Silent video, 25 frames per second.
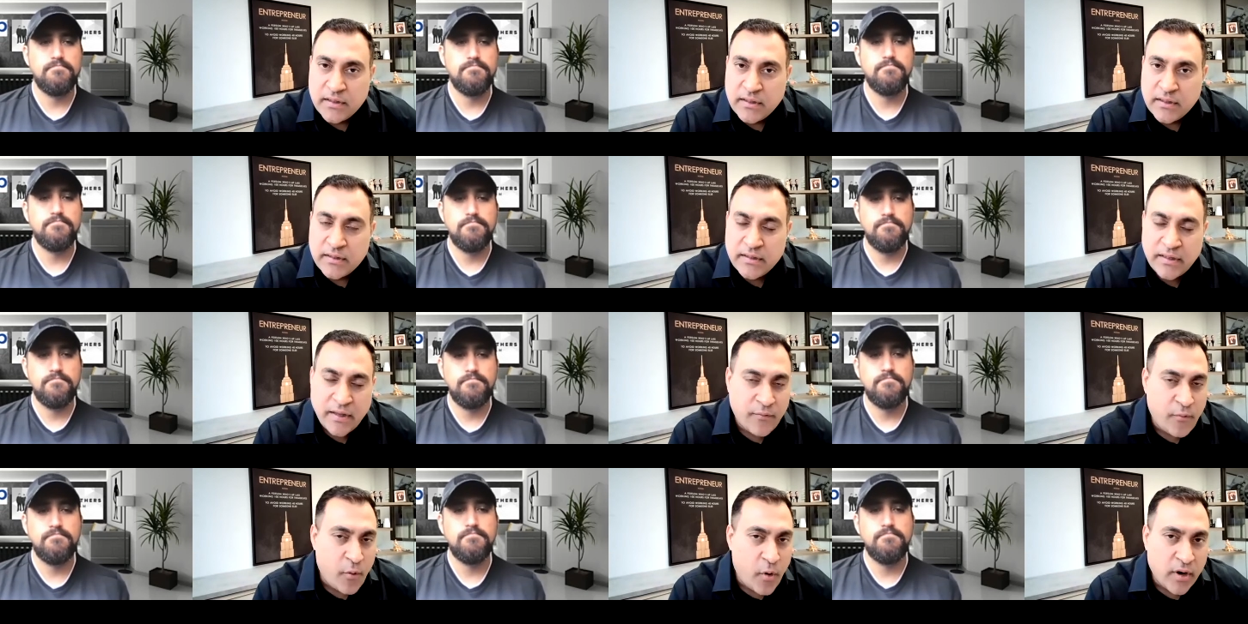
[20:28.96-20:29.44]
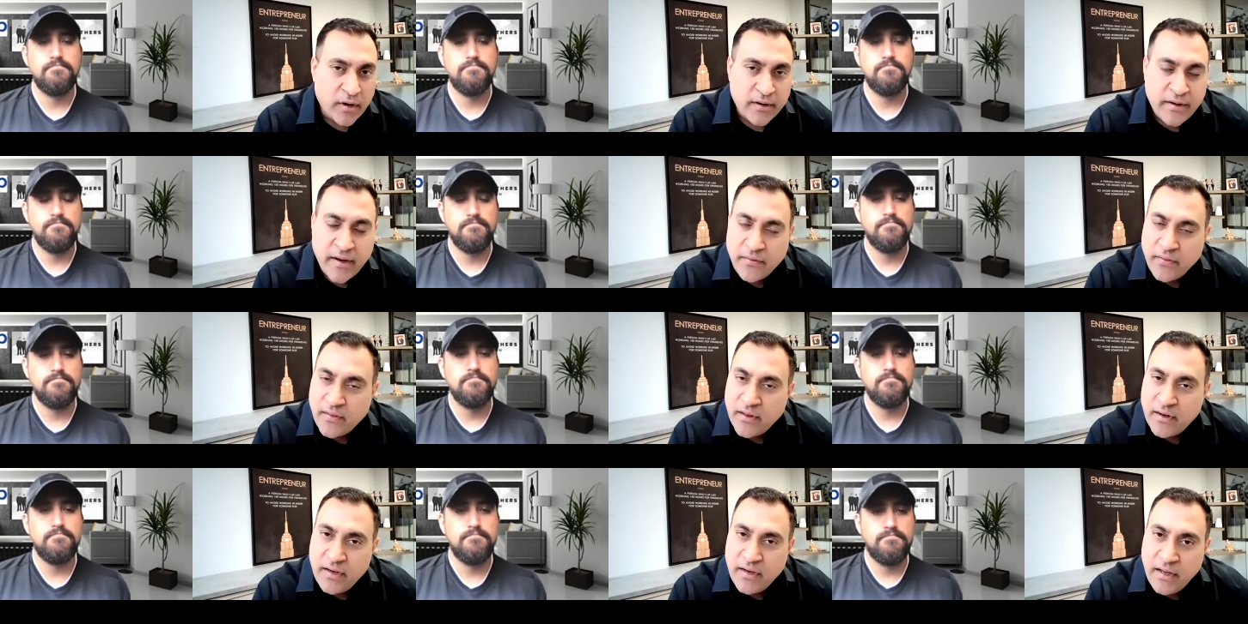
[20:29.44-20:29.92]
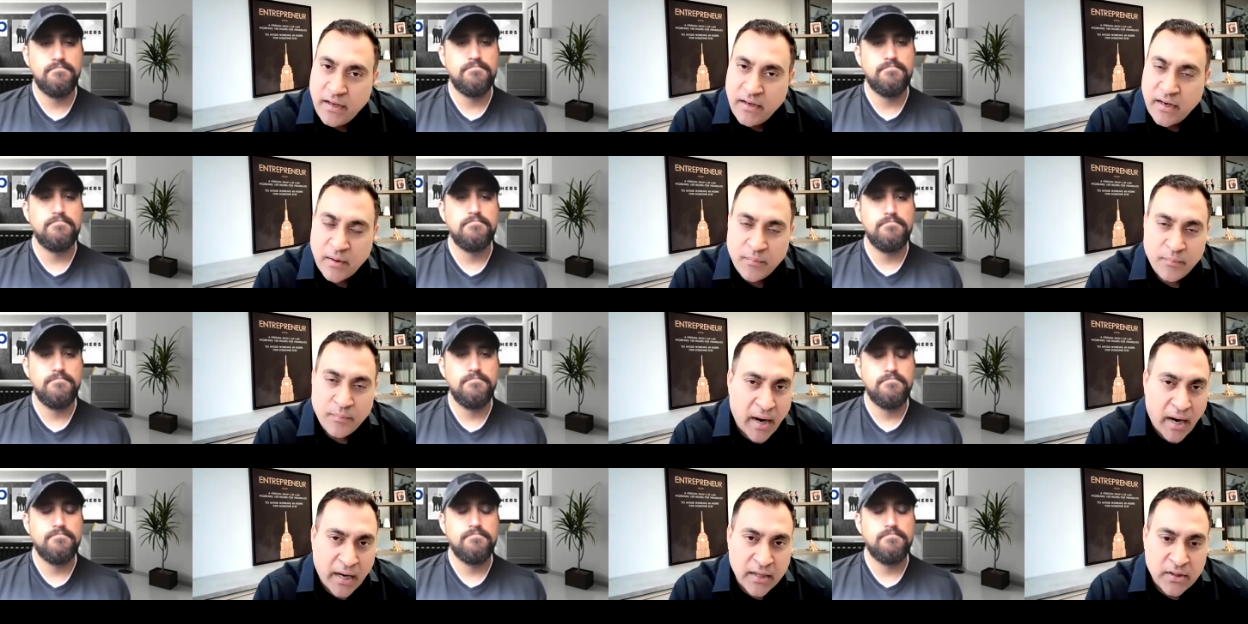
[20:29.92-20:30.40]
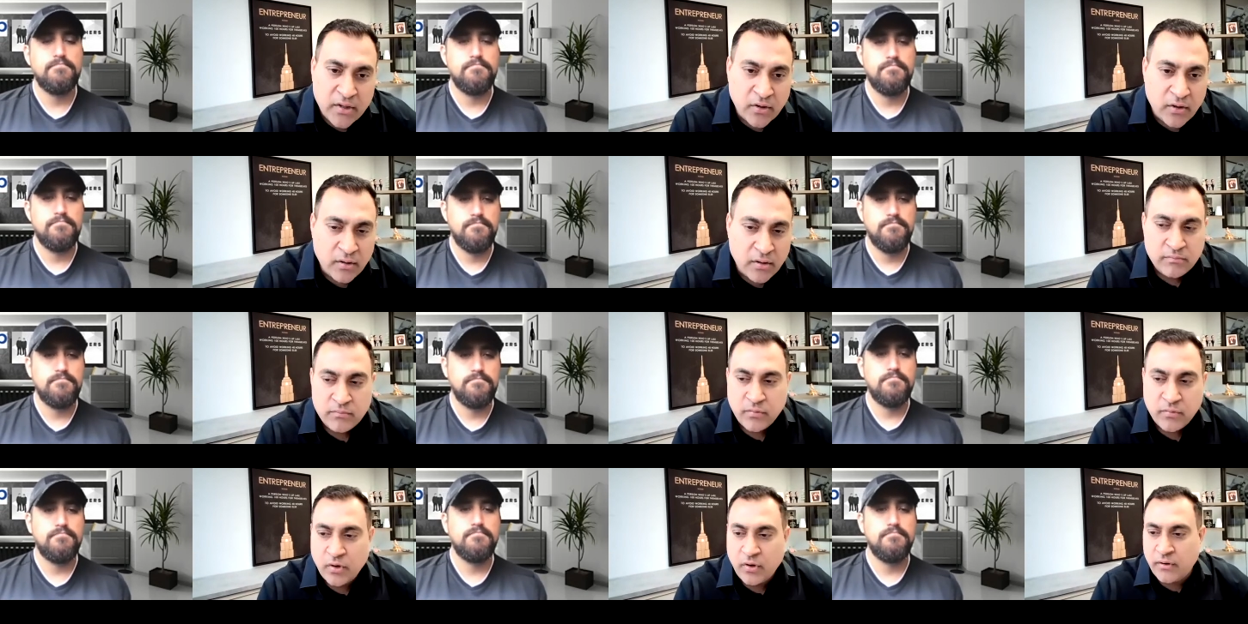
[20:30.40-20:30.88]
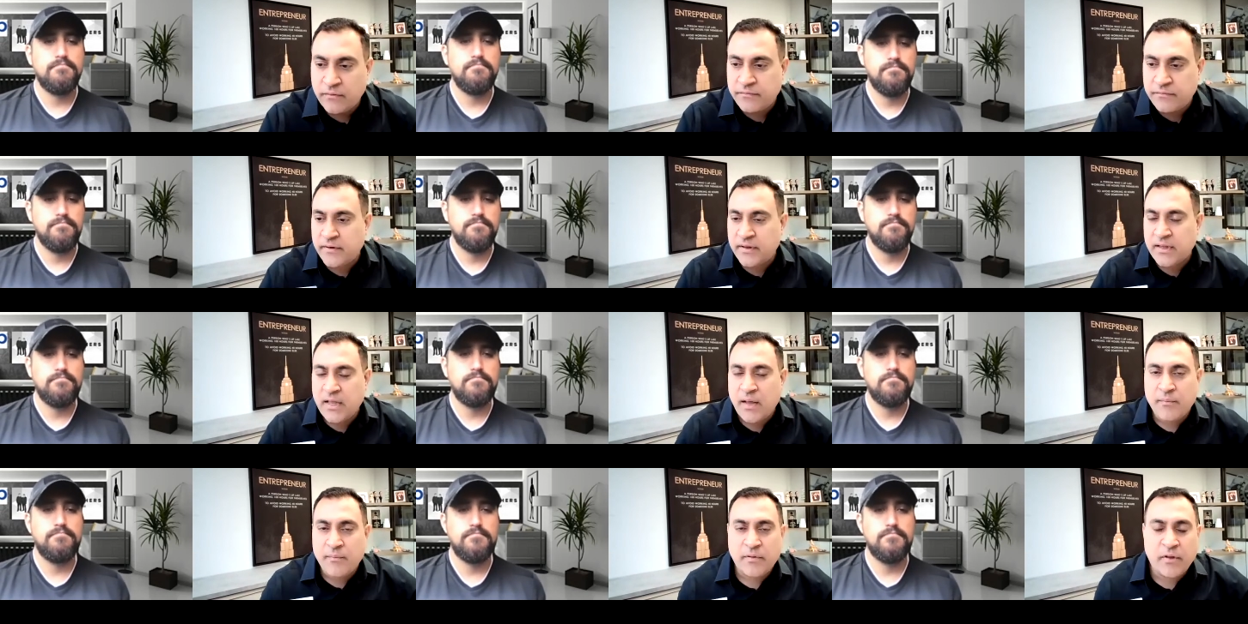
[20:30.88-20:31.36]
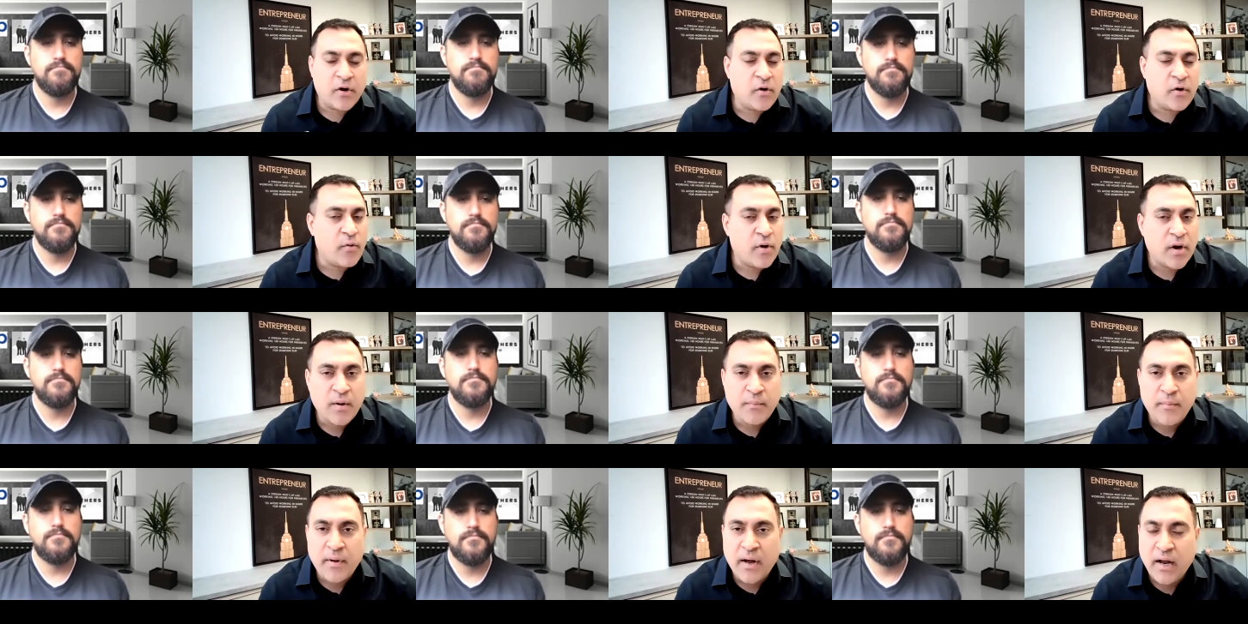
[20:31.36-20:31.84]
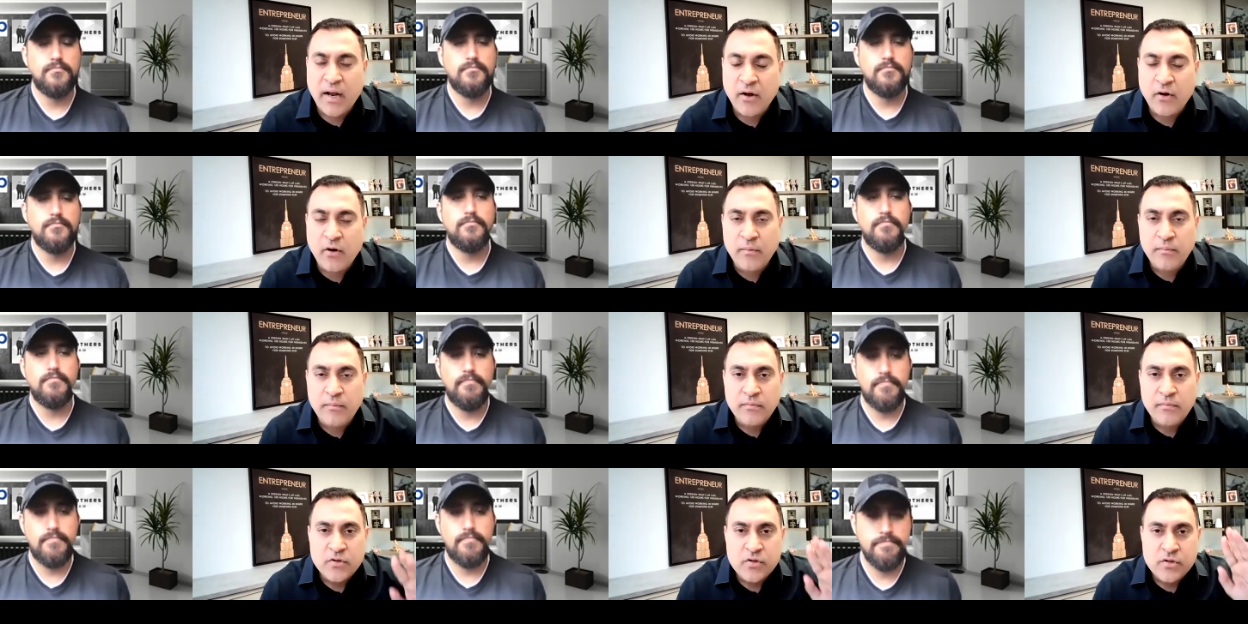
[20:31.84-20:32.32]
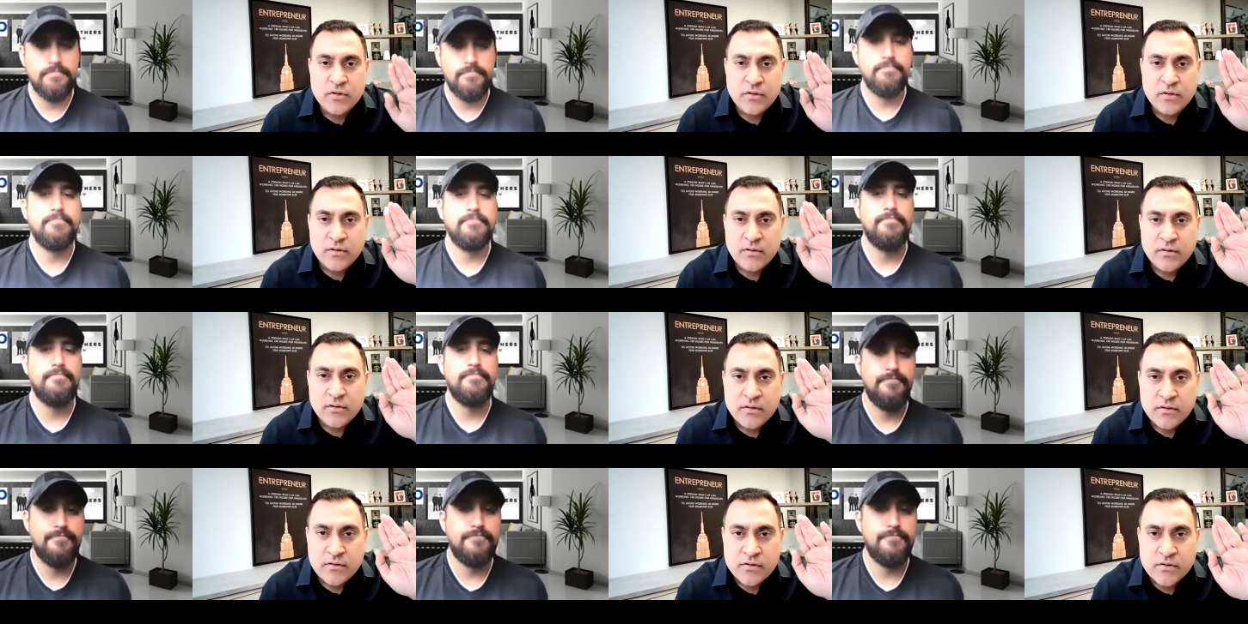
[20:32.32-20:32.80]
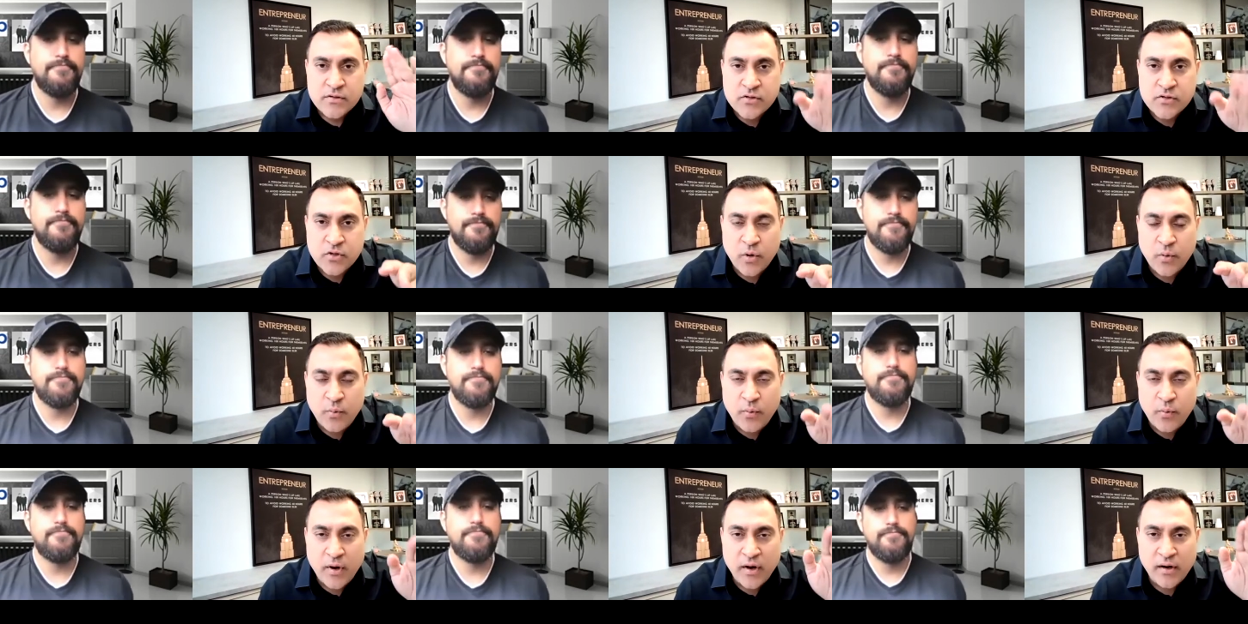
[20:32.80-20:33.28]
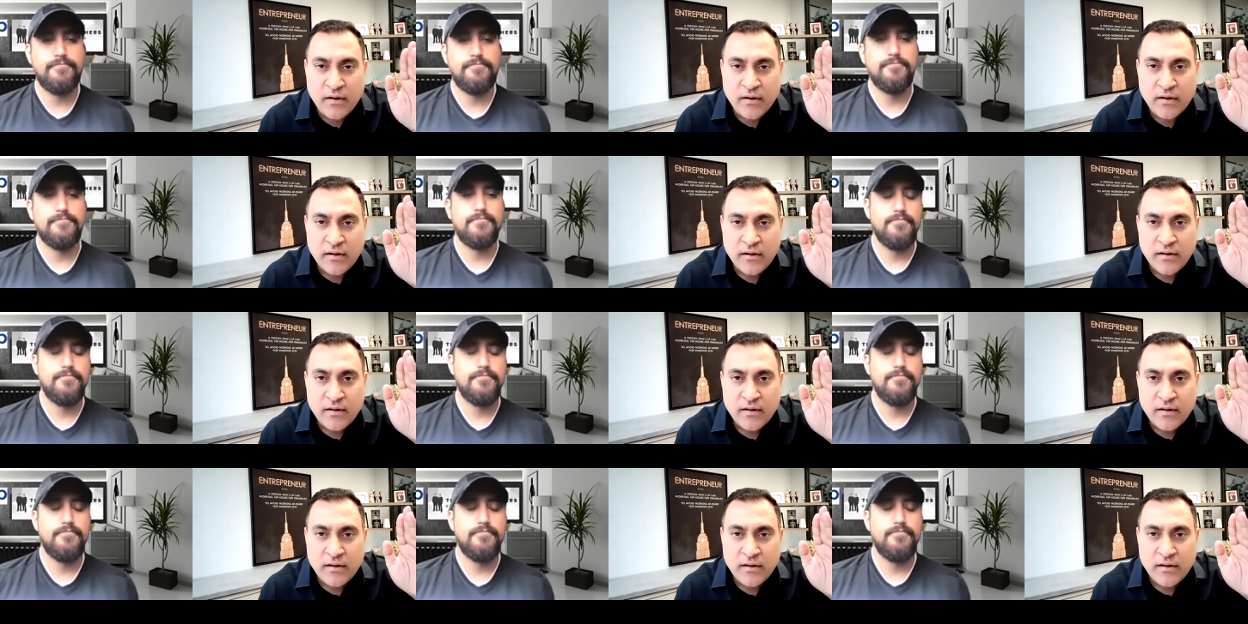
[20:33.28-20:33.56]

Speaker 1: They want to take the lead and buy the home. Good for them. They don't want to buy a home. So what?